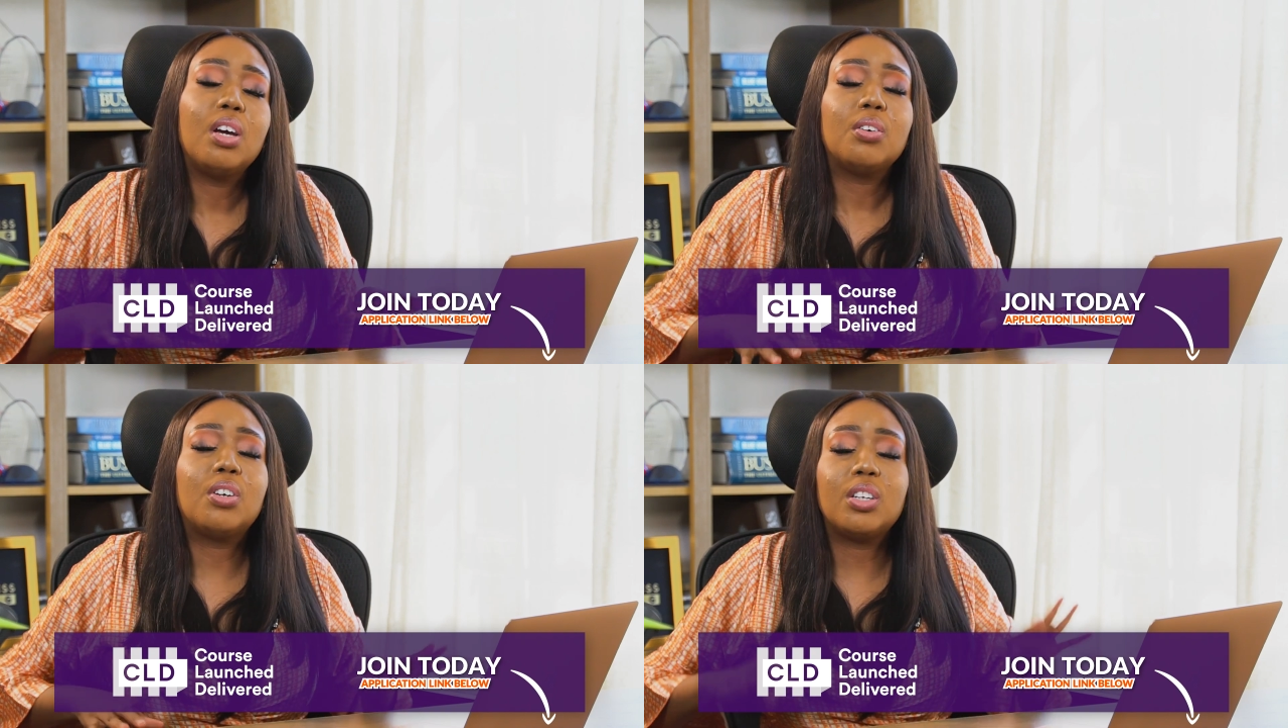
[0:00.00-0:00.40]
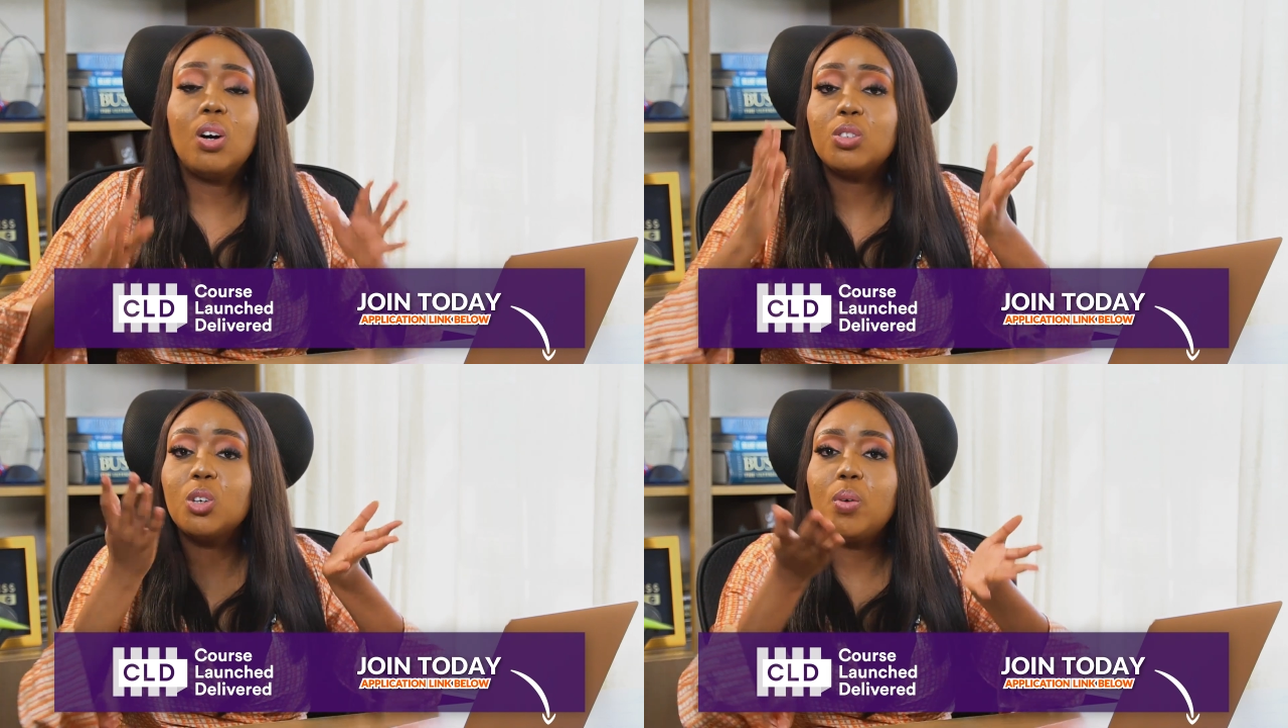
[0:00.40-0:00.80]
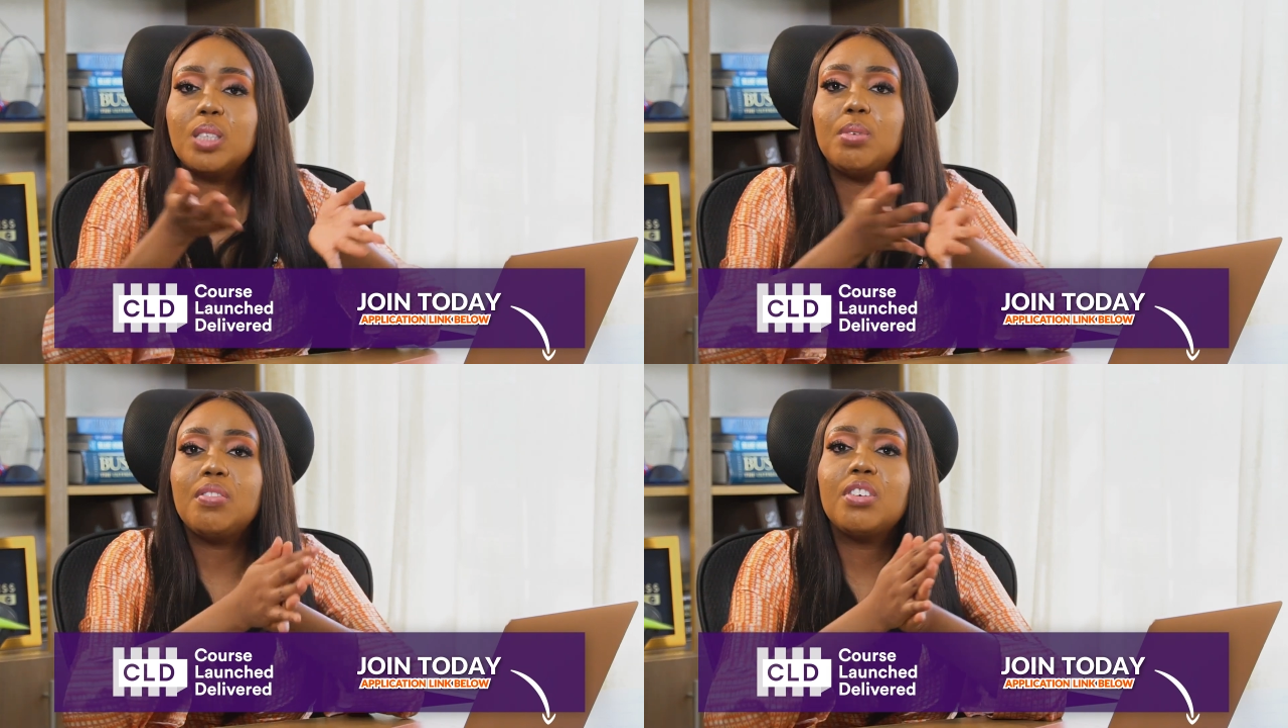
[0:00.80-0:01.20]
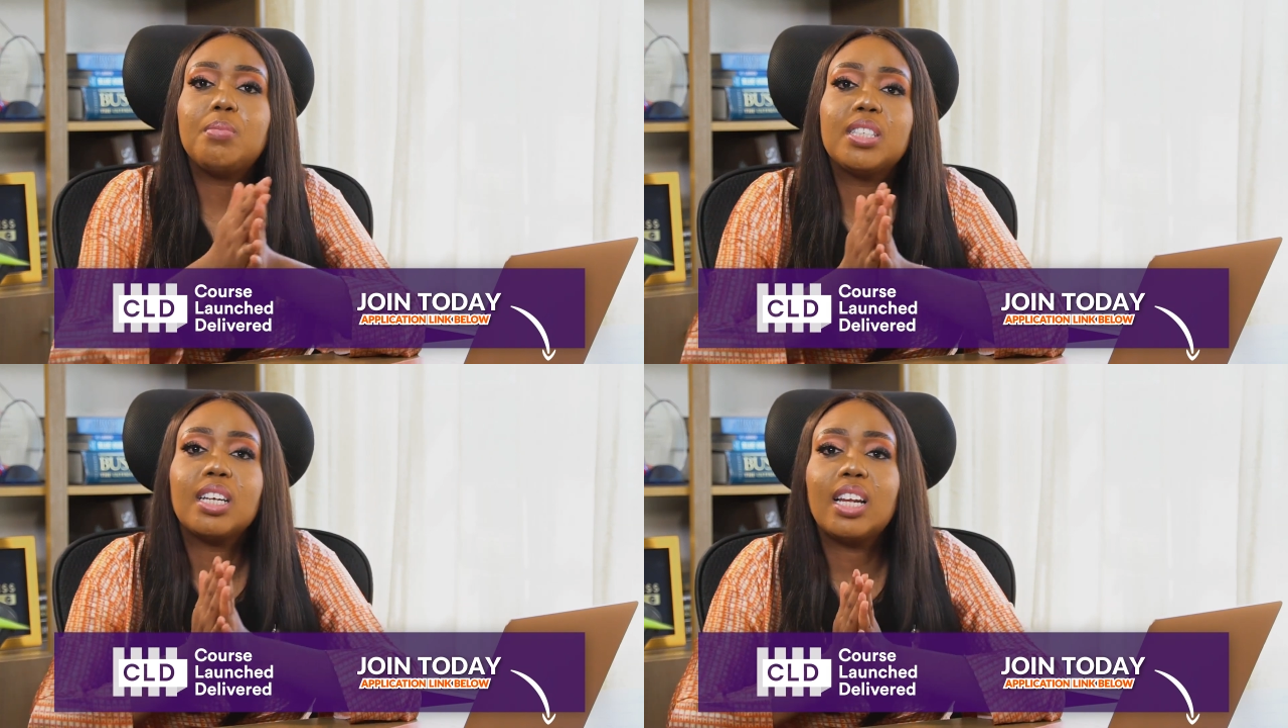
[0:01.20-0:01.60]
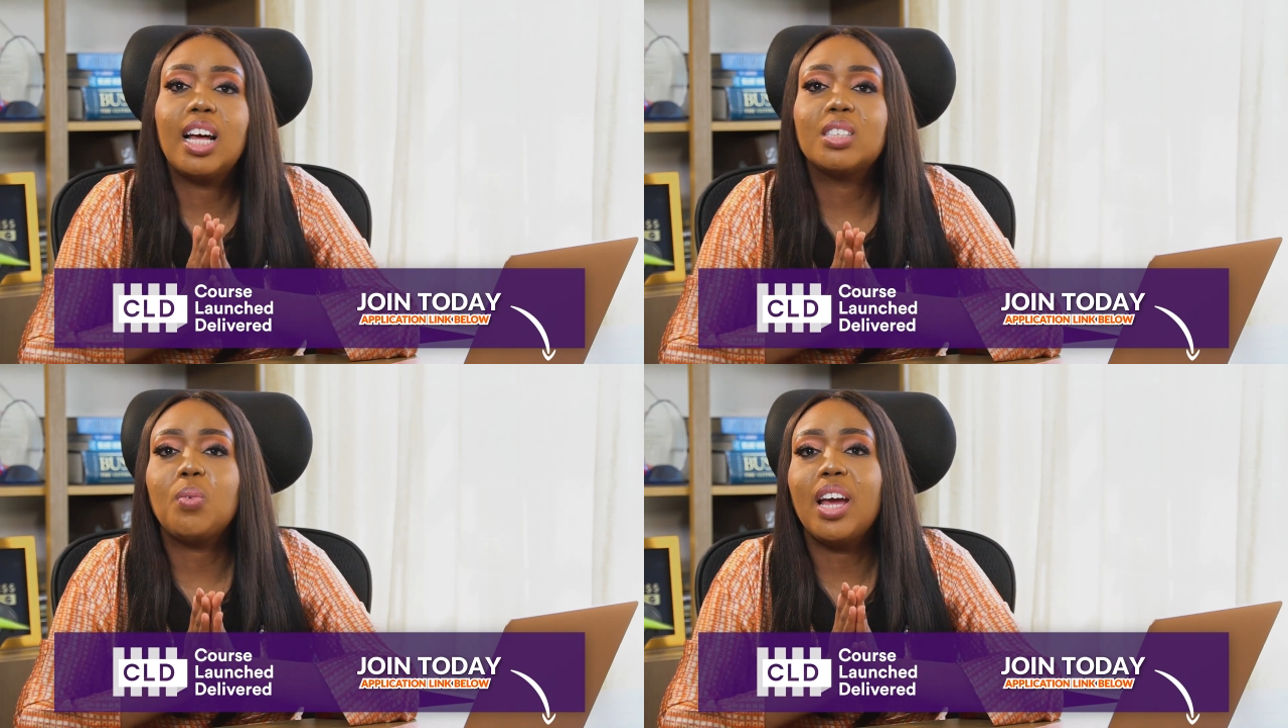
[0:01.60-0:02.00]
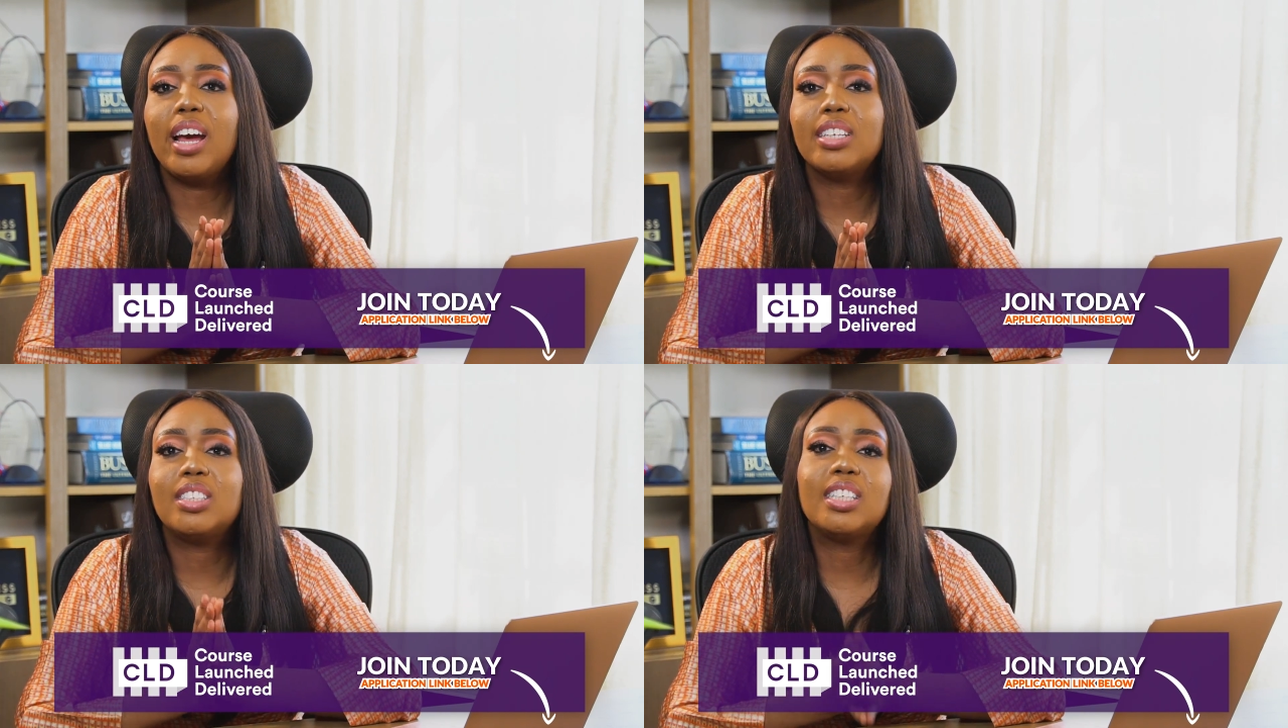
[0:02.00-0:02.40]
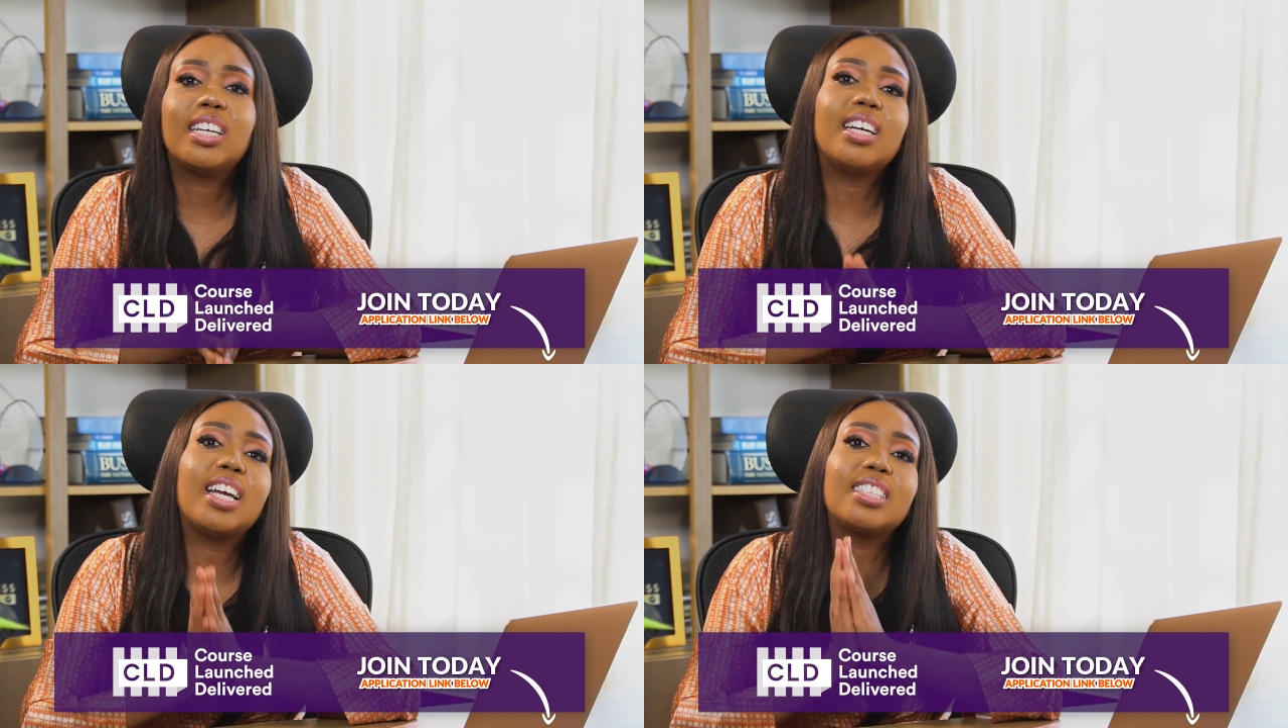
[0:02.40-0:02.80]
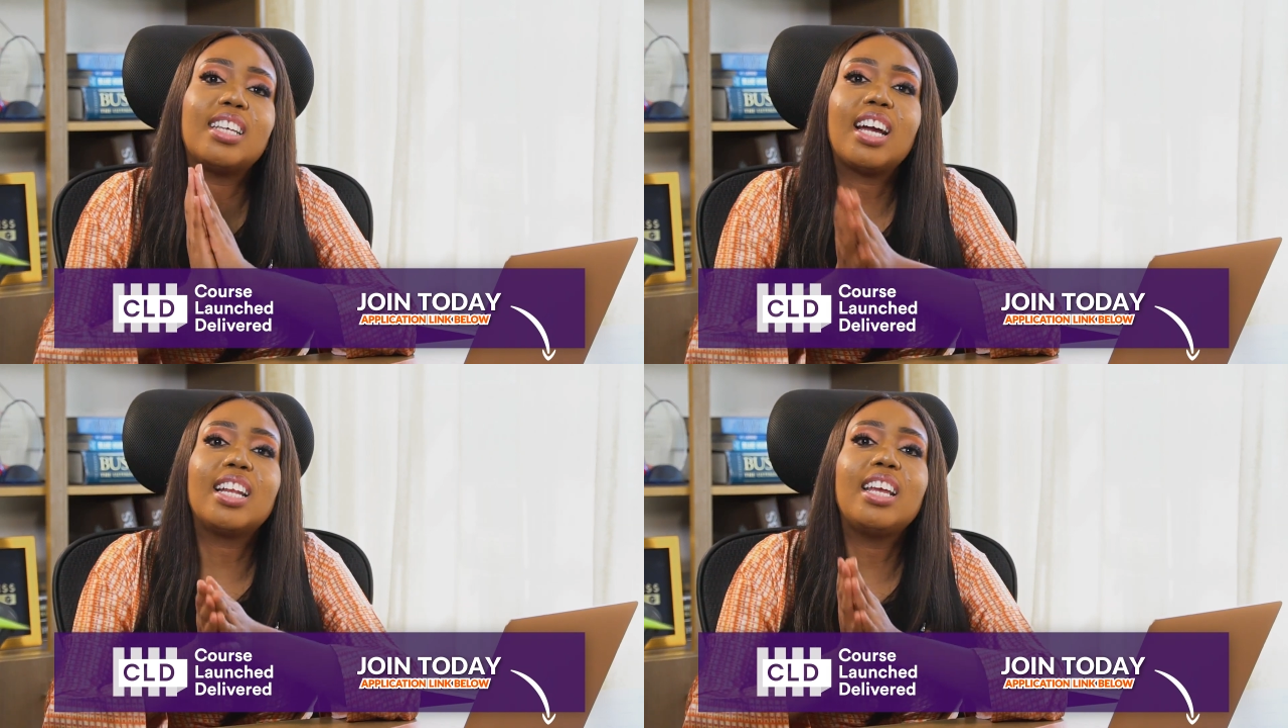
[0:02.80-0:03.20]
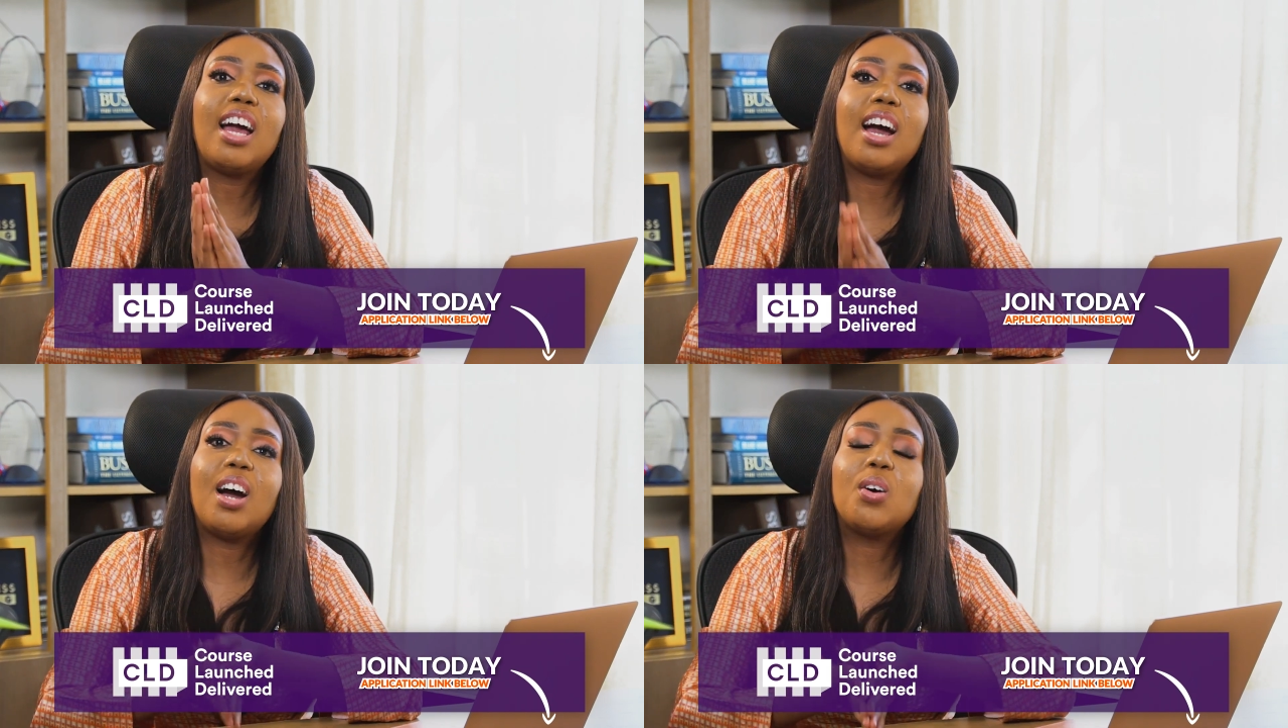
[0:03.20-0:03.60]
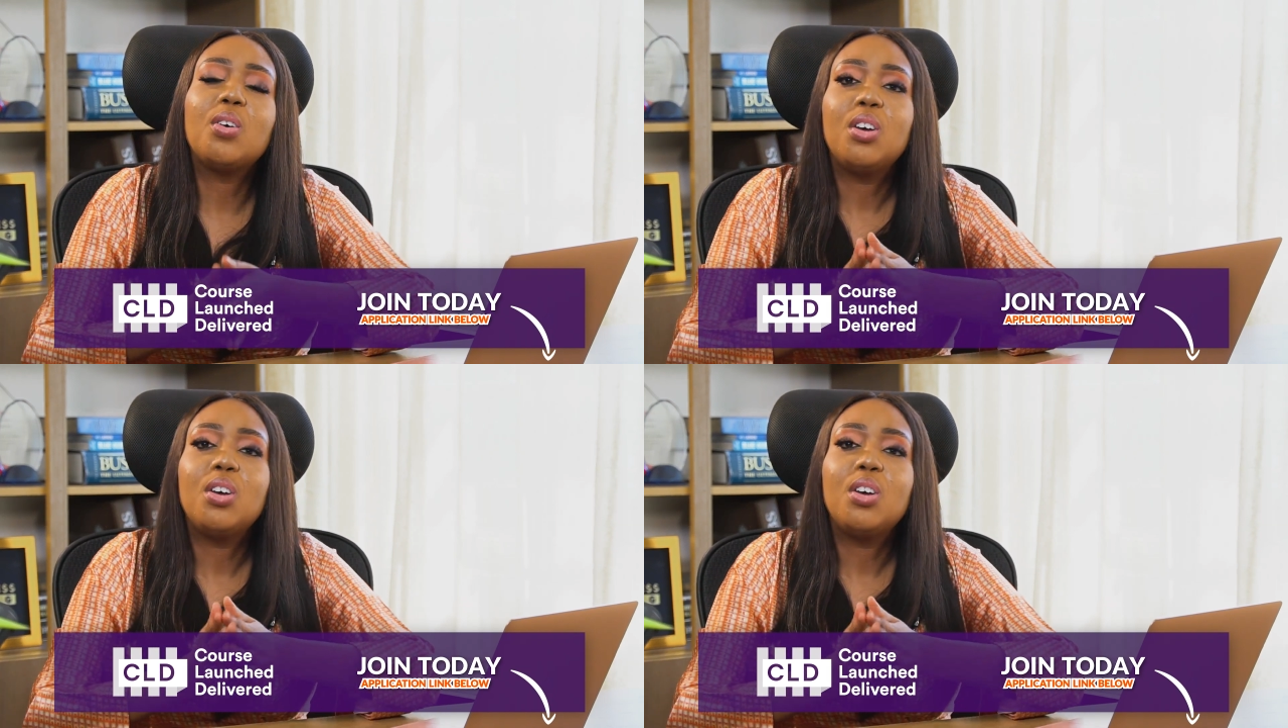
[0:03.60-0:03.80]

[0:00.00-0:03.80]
You can also watch my free masterclass where I share exactly how